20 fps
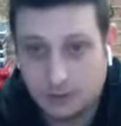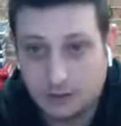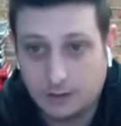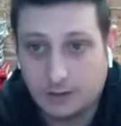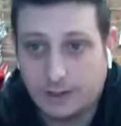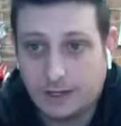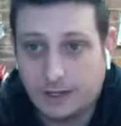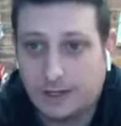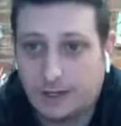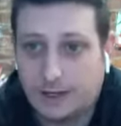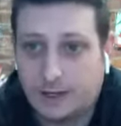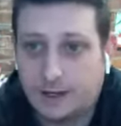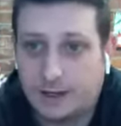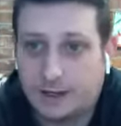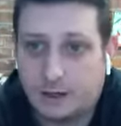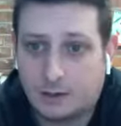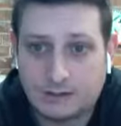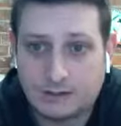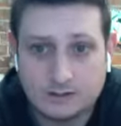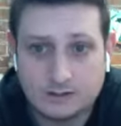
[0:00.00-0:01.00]
and
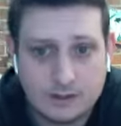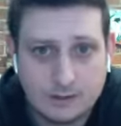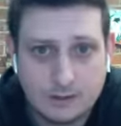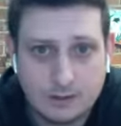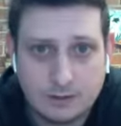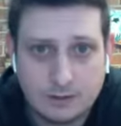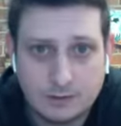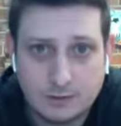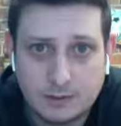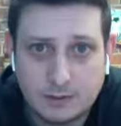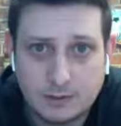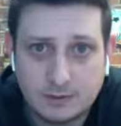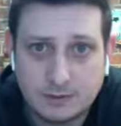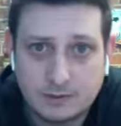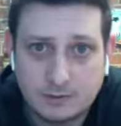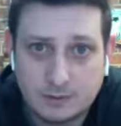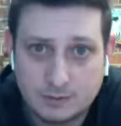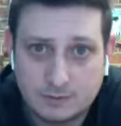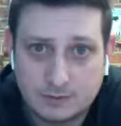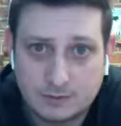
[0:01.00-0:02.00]
I'll continue to do it,
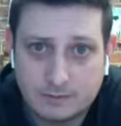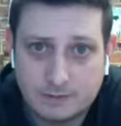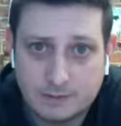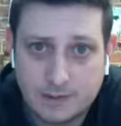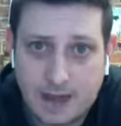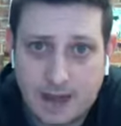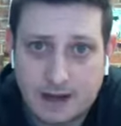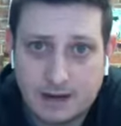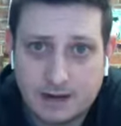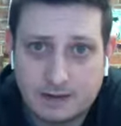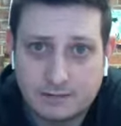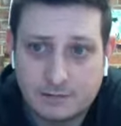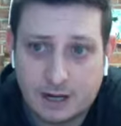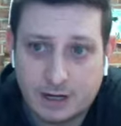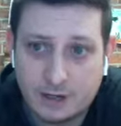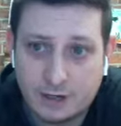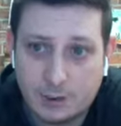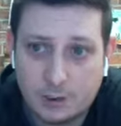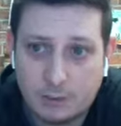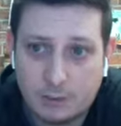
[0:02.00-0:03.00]
use it for that. I've got
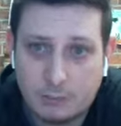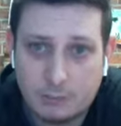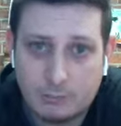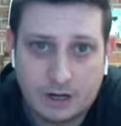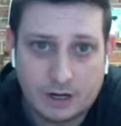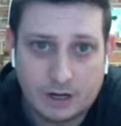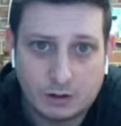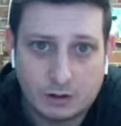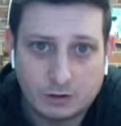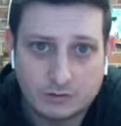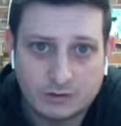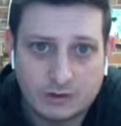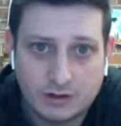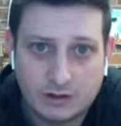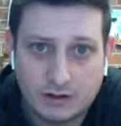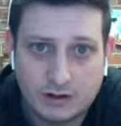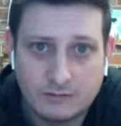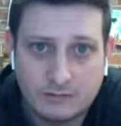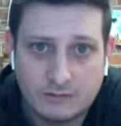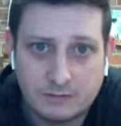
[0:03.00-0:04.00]
no better
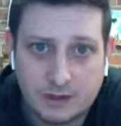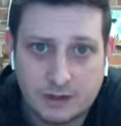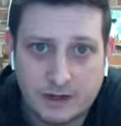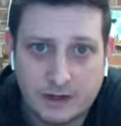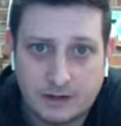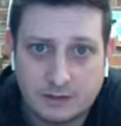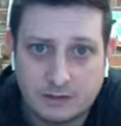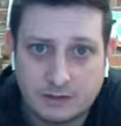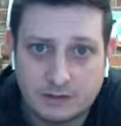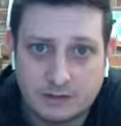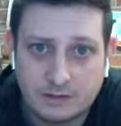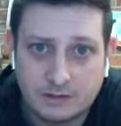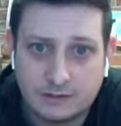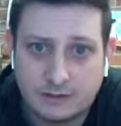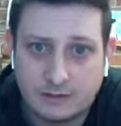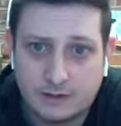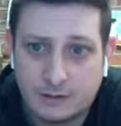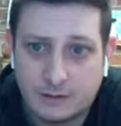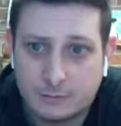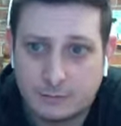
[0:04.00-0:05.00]
alternative right now than
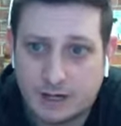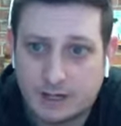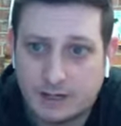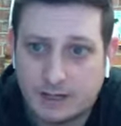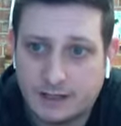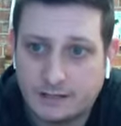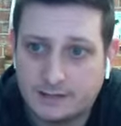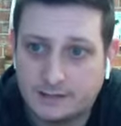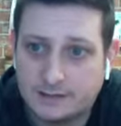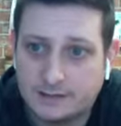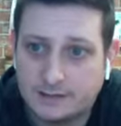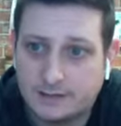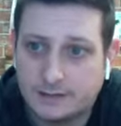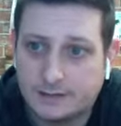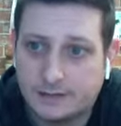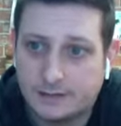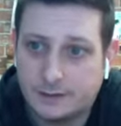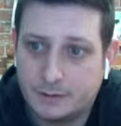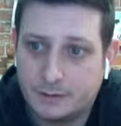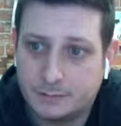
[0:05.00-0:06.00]
than Binance,
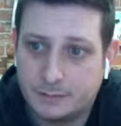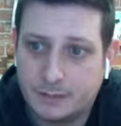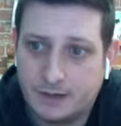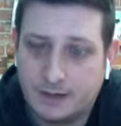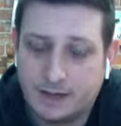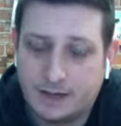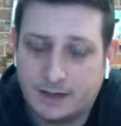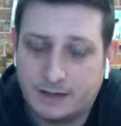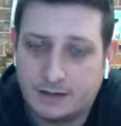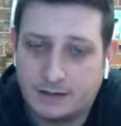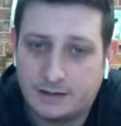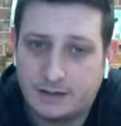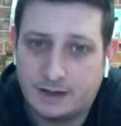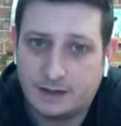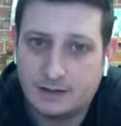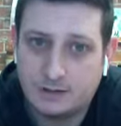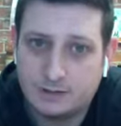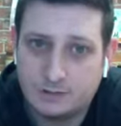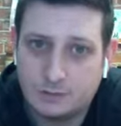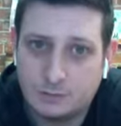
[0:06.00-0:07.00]
um, and I
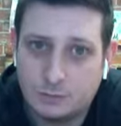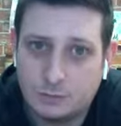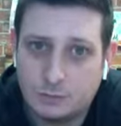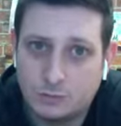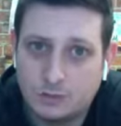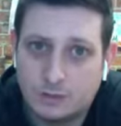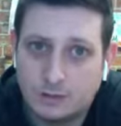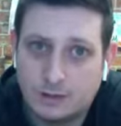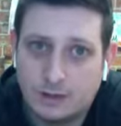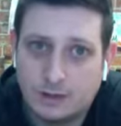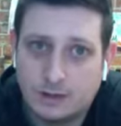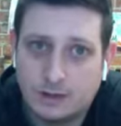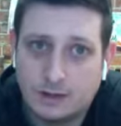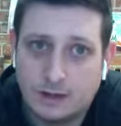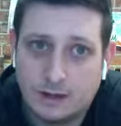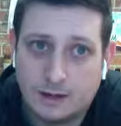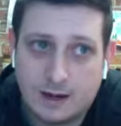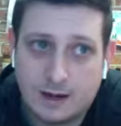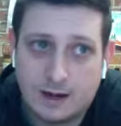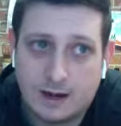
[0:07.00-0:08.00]
do. Uh,
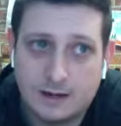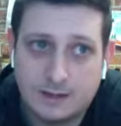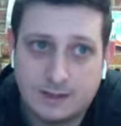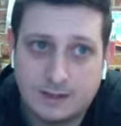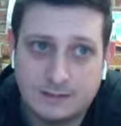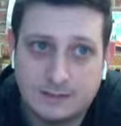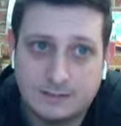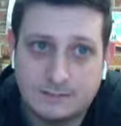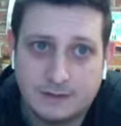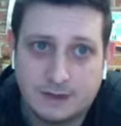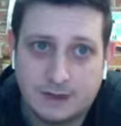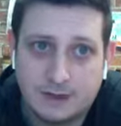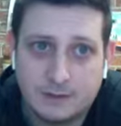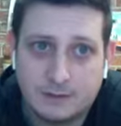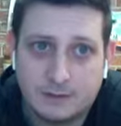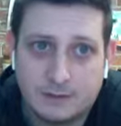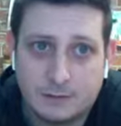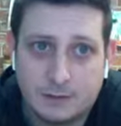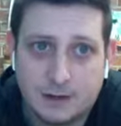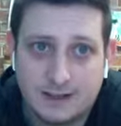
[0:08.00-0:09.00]
I, I, need to figure out
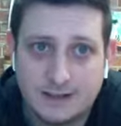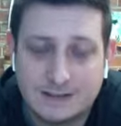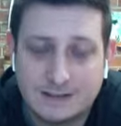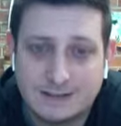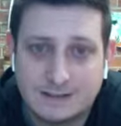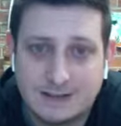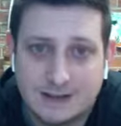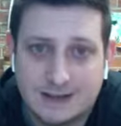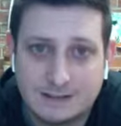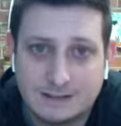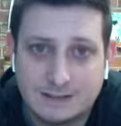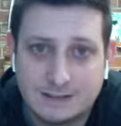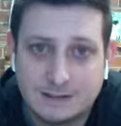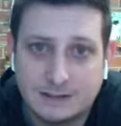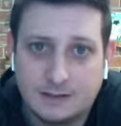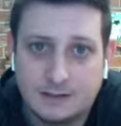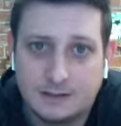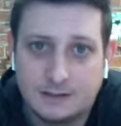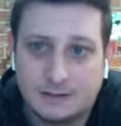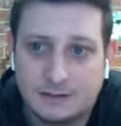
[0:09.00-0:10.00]
the right
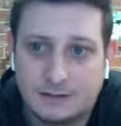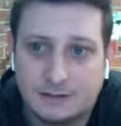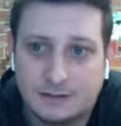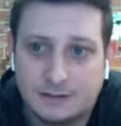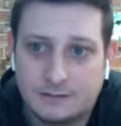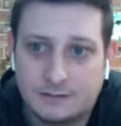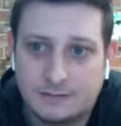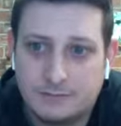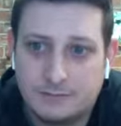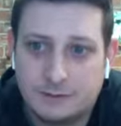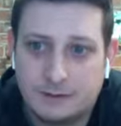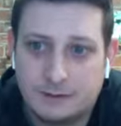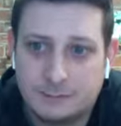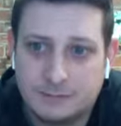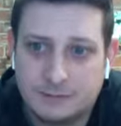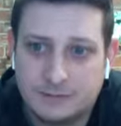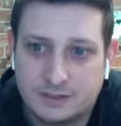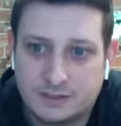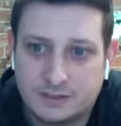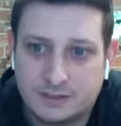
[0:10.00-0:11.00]
sizing of uh,
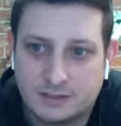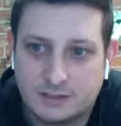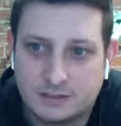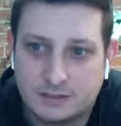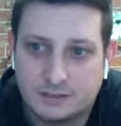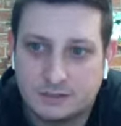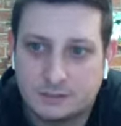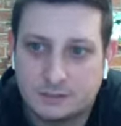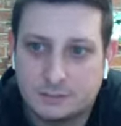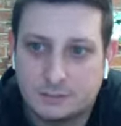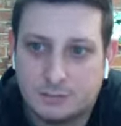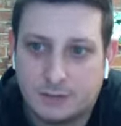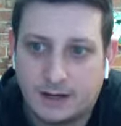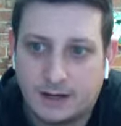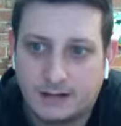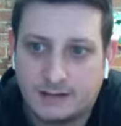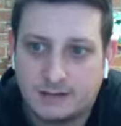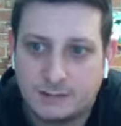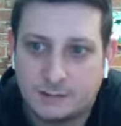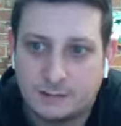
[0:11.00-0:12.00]
potentially
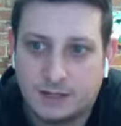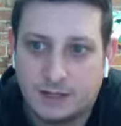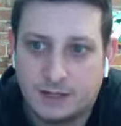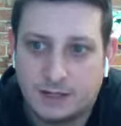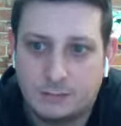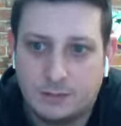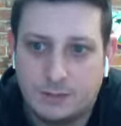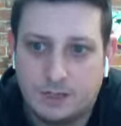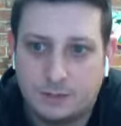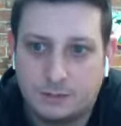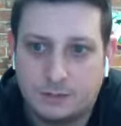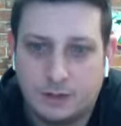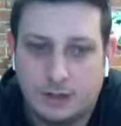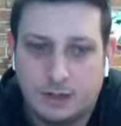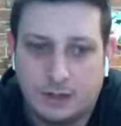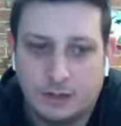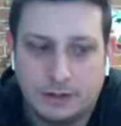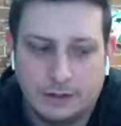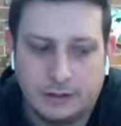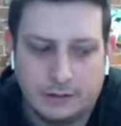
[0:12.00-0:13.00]
buying some BNB,
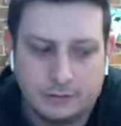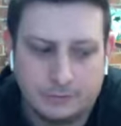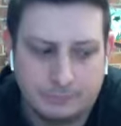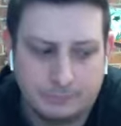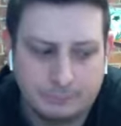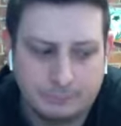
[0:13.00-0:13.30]
but um,